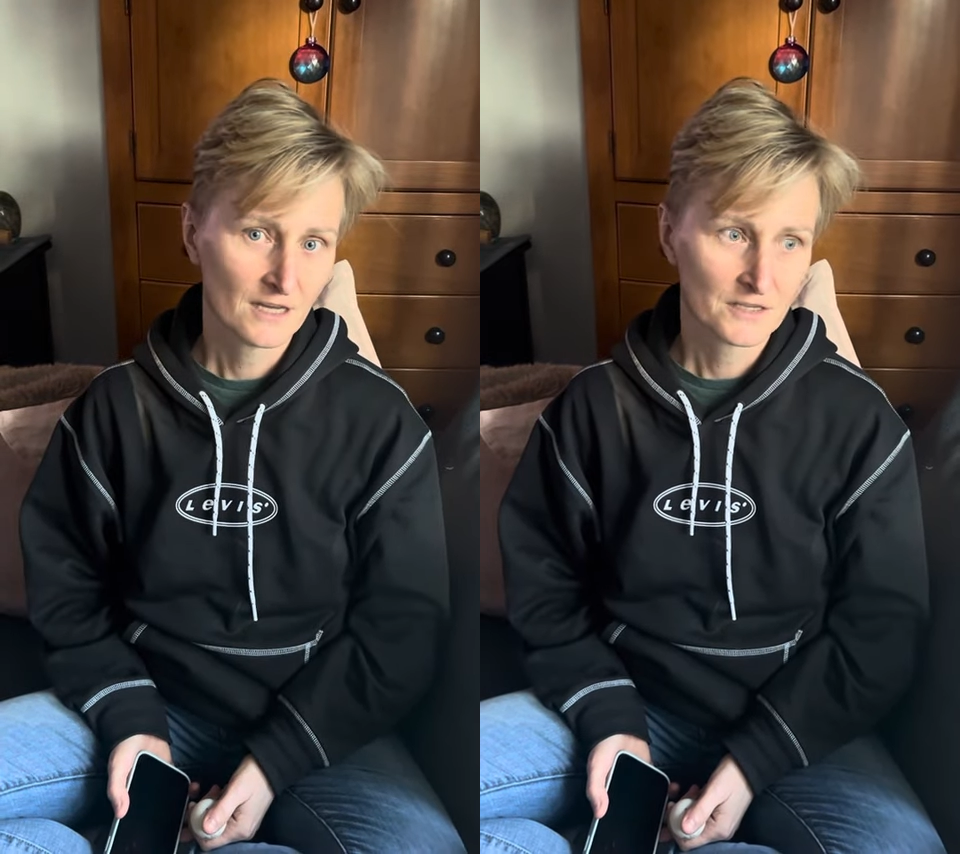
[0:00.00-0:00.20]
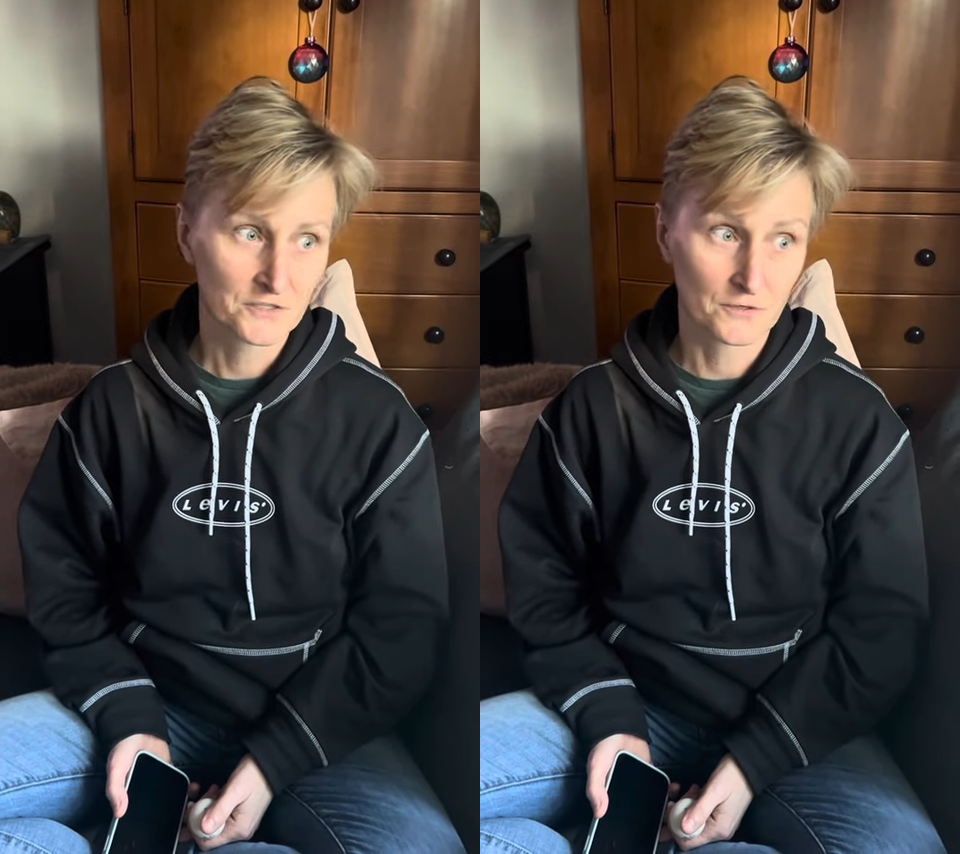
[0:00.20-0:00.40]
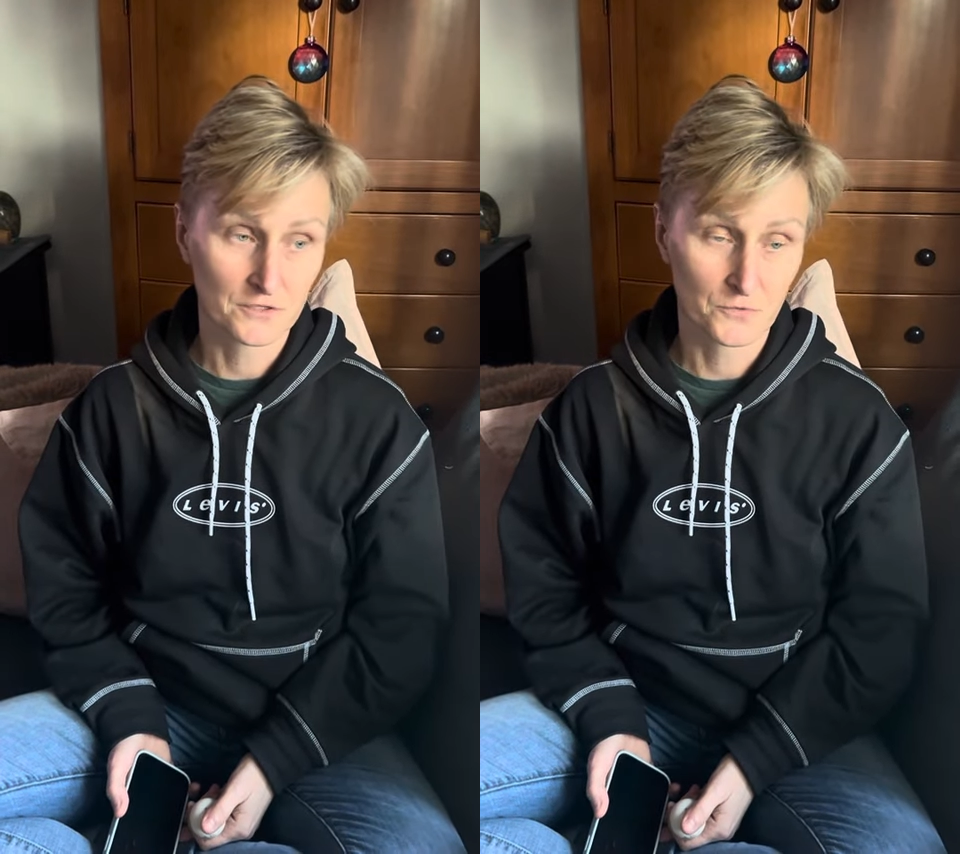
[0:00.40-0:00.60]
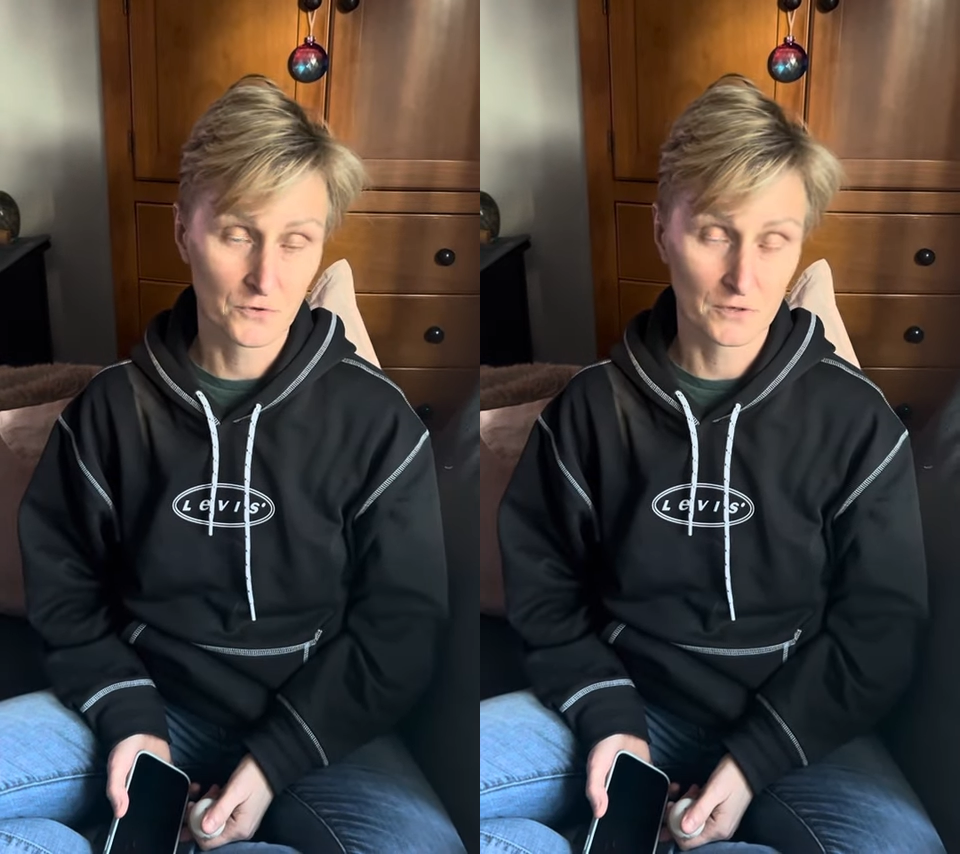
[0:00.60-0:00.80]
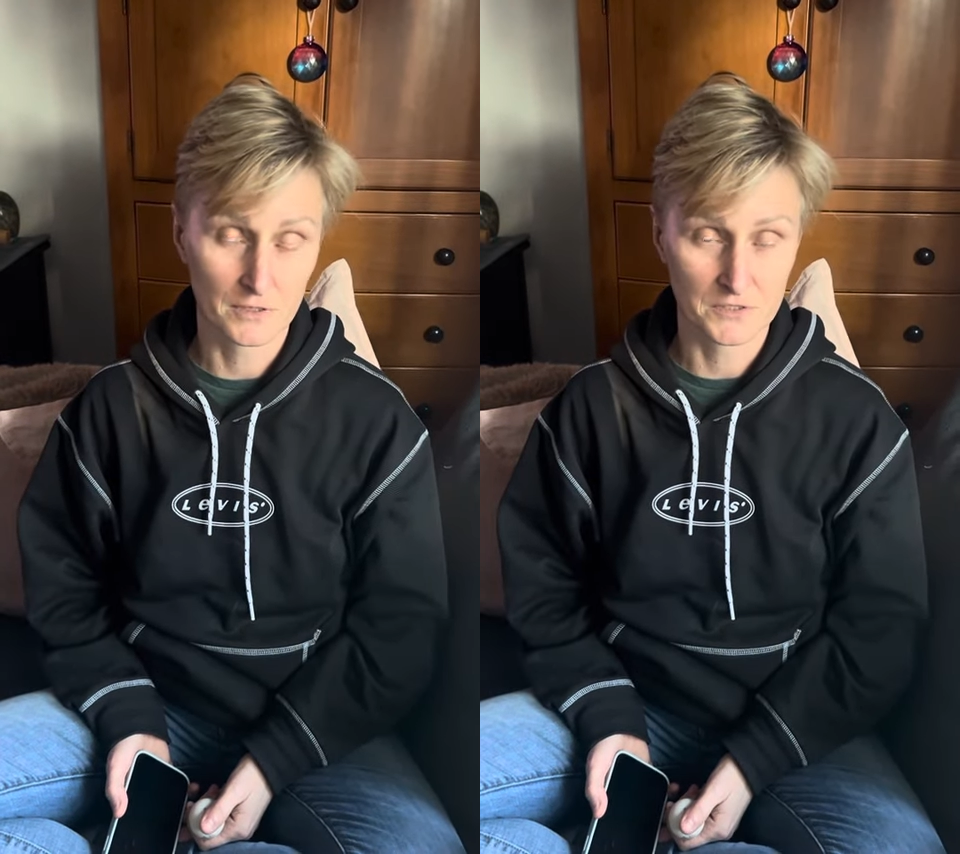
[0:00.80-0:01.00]
So it's
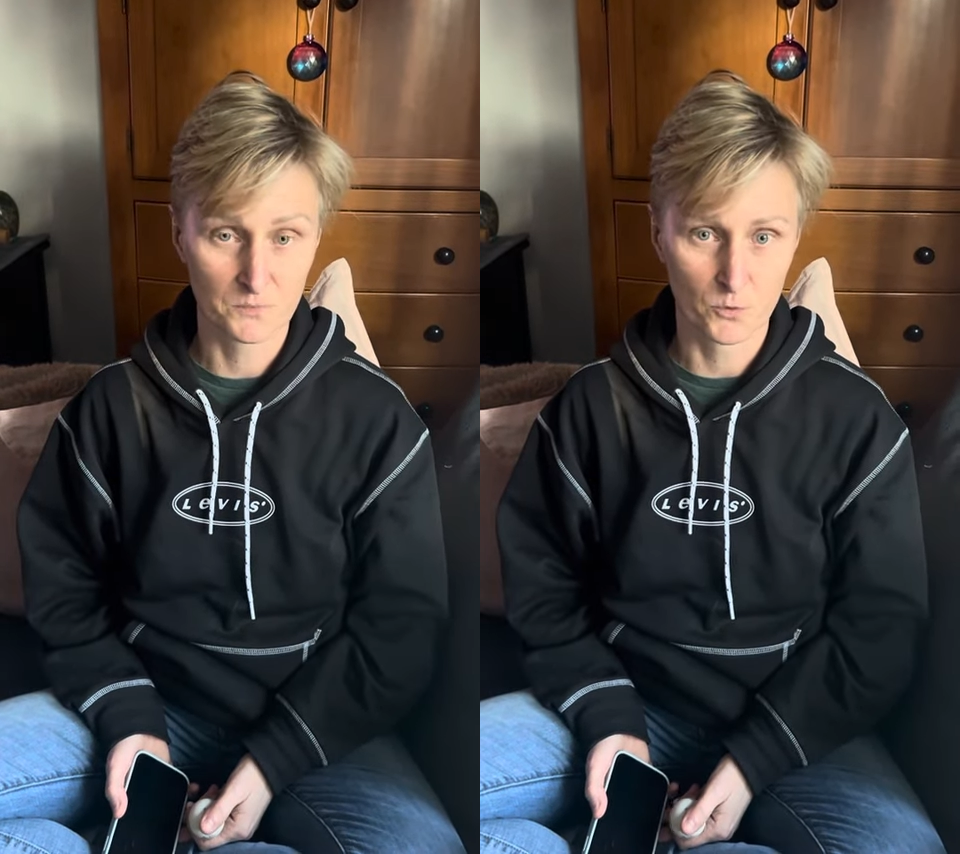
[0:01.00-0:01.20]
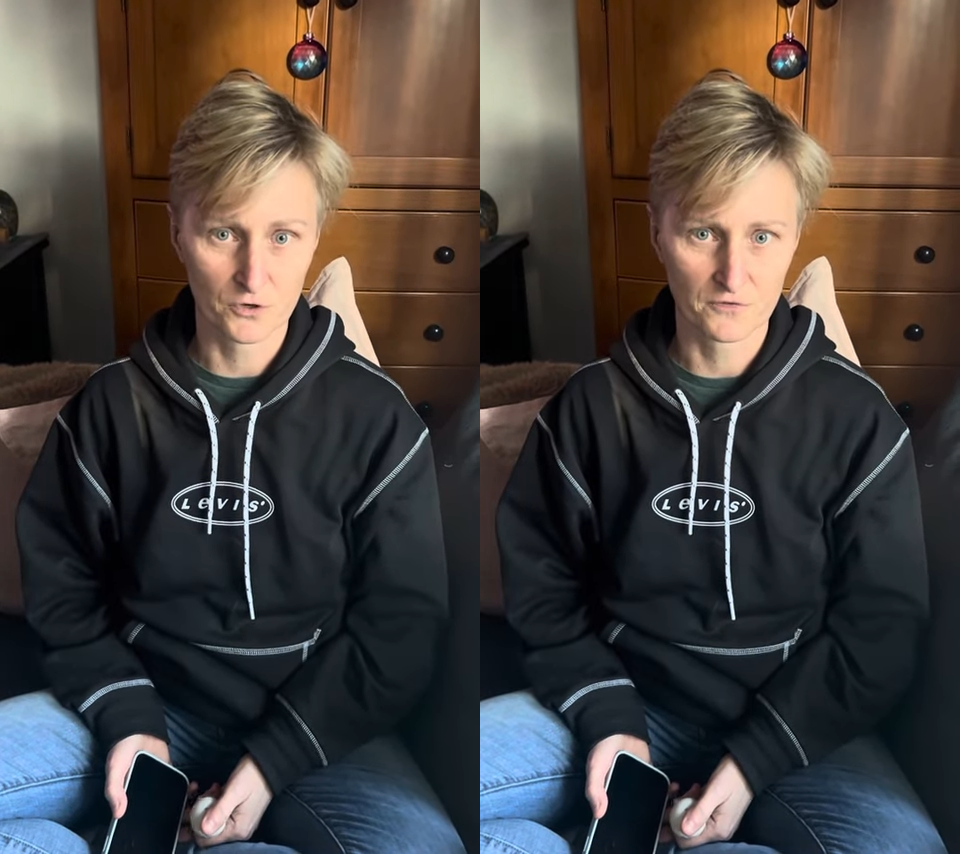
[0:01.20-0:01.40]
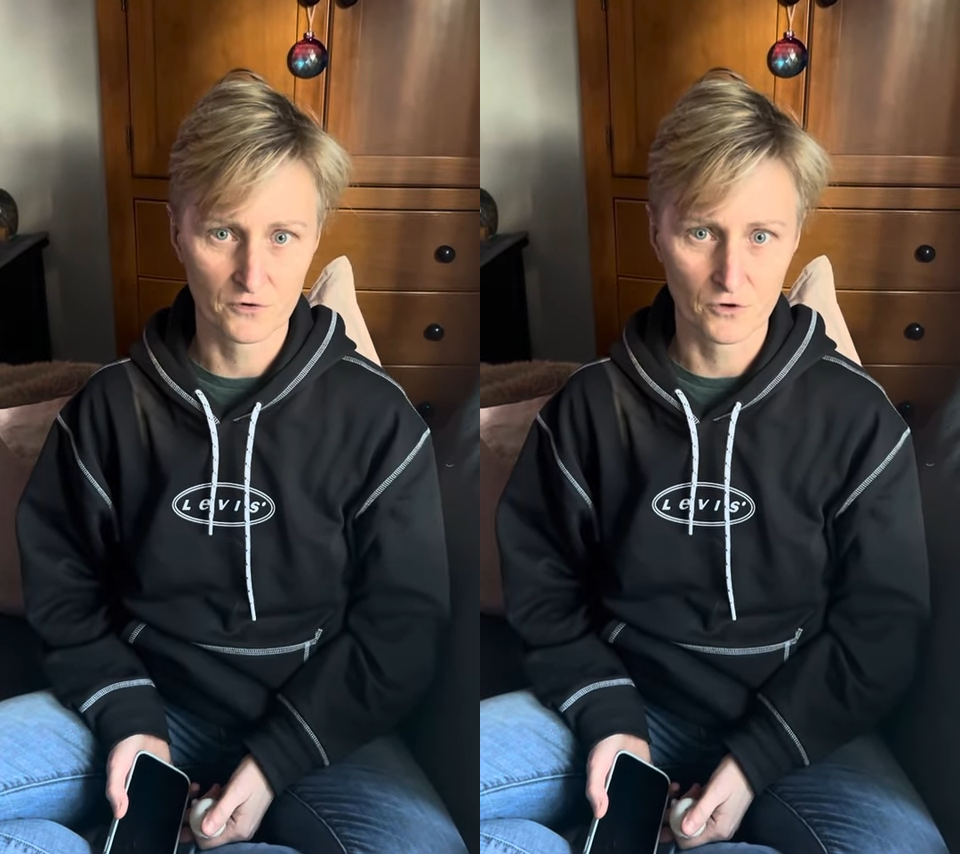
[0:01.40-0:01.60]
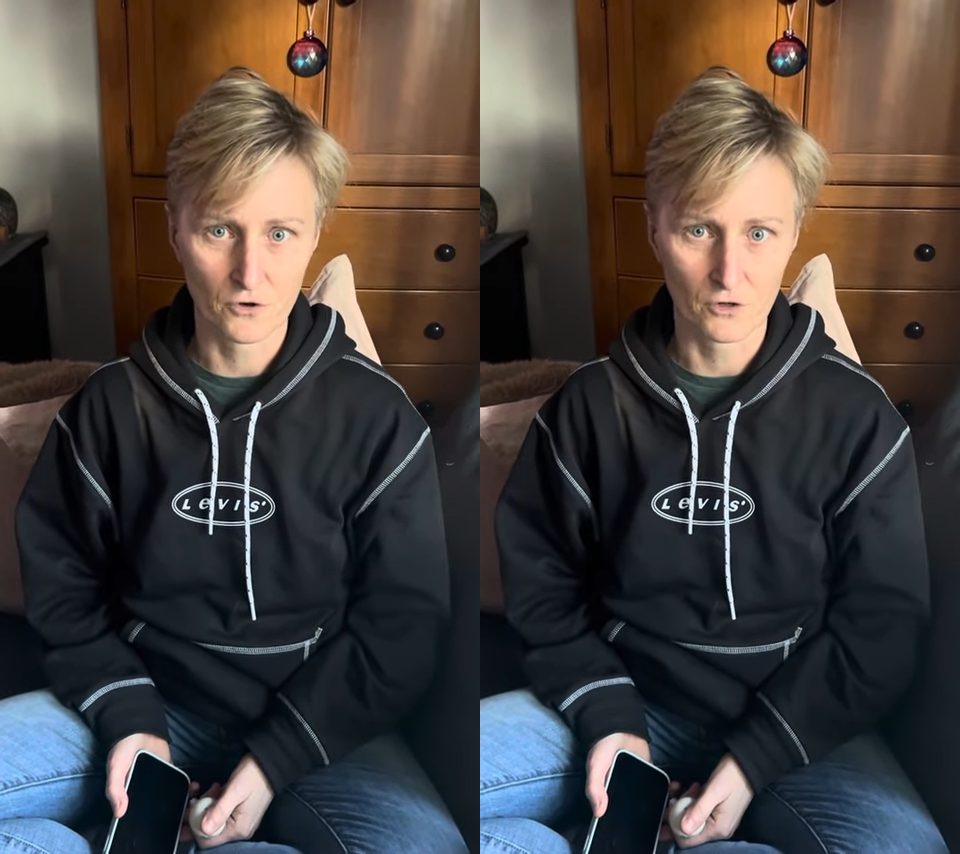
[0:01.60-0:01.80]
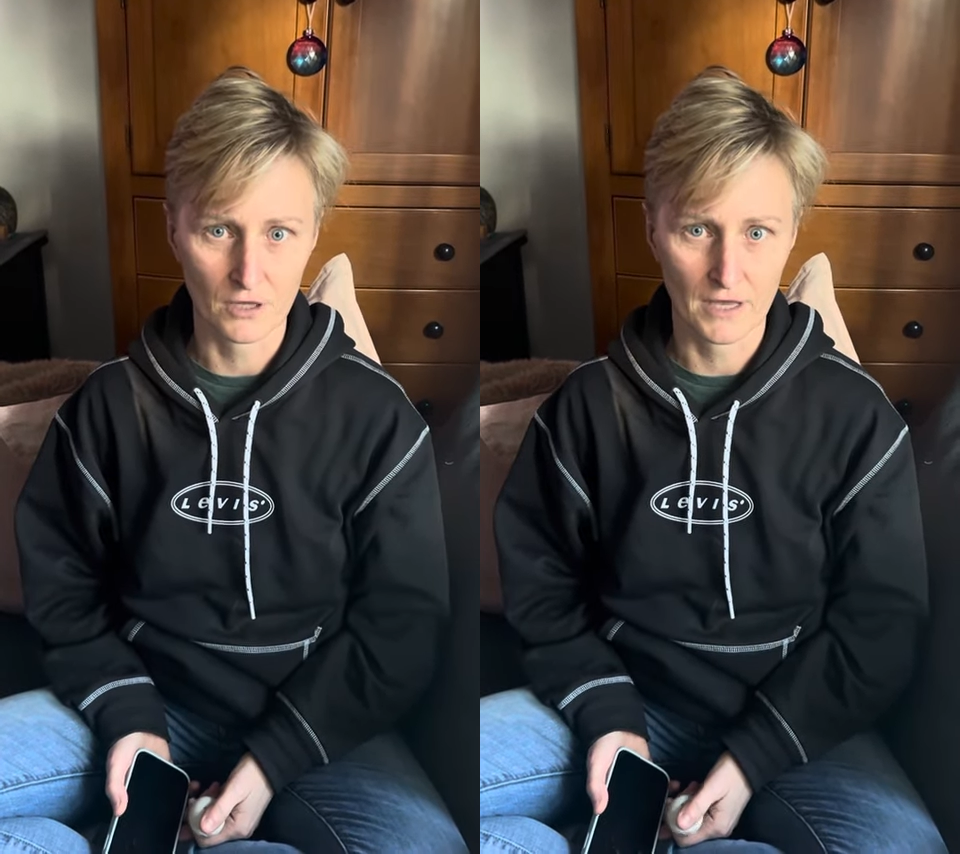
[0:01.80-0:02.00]
really a sport for all.